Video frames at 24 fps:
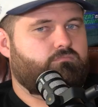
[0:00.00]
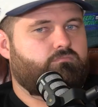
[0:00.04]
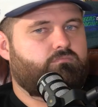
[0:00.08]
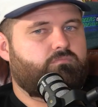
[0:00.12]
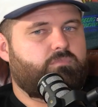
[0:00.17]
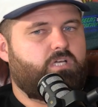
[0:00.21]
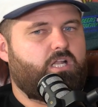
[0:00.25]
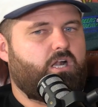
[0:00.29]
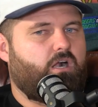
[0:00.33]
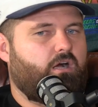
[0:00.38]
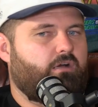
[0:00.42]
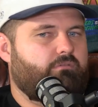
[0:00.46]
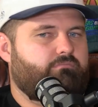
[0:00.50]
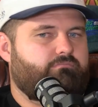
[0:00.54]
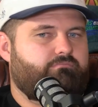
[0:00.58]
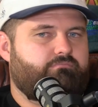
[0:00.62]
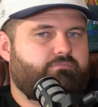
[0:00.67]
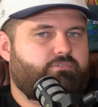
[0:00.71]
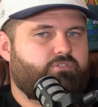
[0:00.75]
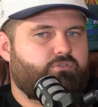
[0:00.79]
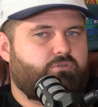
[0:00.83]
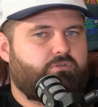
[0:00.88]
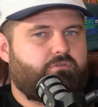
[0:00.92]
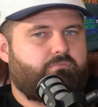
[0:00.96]
I
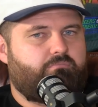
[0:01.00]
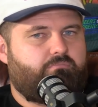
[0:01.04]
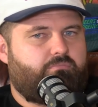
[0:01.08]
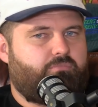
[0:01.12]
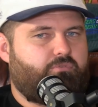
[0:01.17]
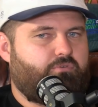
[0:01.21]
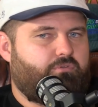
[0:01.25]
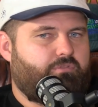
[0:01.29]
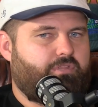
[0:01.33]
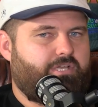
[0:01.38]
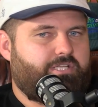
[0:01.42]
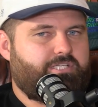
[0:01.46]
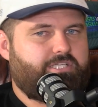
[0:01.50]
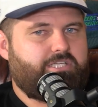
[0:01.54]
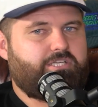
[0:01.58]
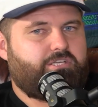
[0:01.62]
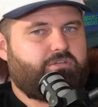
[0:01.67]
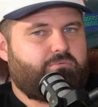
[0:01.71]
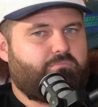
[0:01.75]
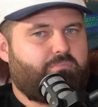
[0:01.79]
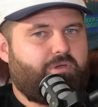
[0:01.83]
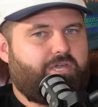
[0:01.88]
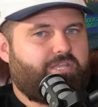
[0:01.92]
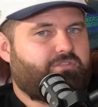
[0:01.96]
sort of thought they did
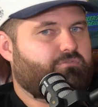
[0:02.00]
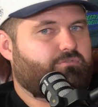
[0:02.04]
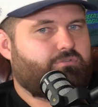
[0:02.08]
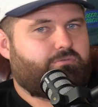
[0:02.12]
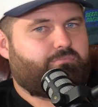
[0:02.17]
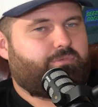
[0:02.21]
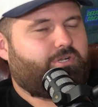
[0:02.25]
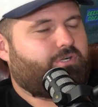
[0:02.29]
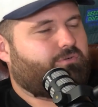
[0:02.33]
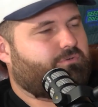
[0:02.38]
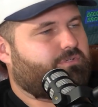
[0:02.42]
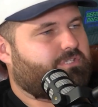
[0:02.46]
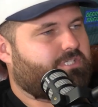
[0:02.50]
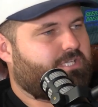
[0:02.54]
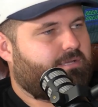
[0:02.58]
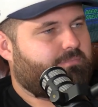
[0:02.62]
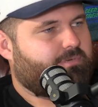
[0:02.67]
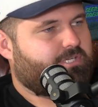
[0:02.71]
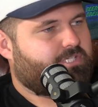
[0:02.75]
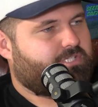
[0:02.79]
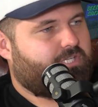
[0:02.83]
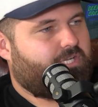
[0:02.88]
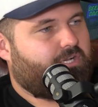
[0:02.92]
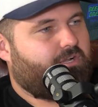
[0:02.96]
compete through the middle to some
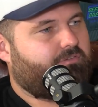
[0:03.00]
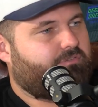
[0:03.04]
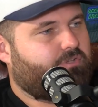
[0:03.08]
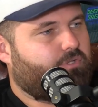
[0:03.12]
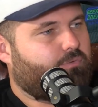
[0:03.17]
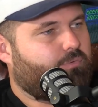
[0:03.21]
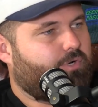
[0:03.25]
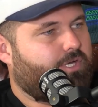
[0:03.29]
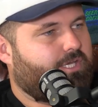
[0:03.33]
extent over the weekend.